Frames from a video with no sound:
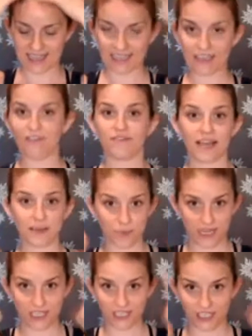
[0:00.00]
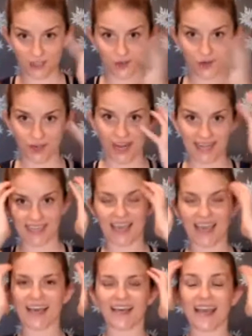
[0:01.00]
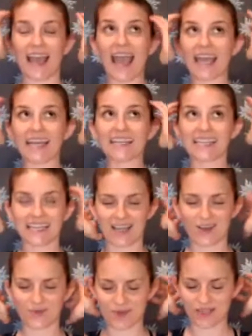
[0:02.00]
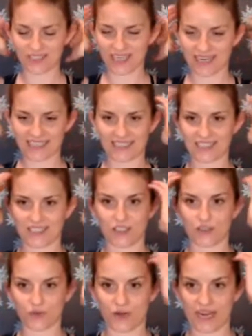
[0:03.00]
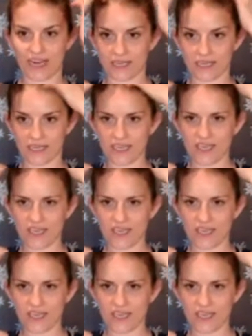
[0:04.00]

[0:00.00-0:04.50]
The vibration created in the head can help our sinuses to drain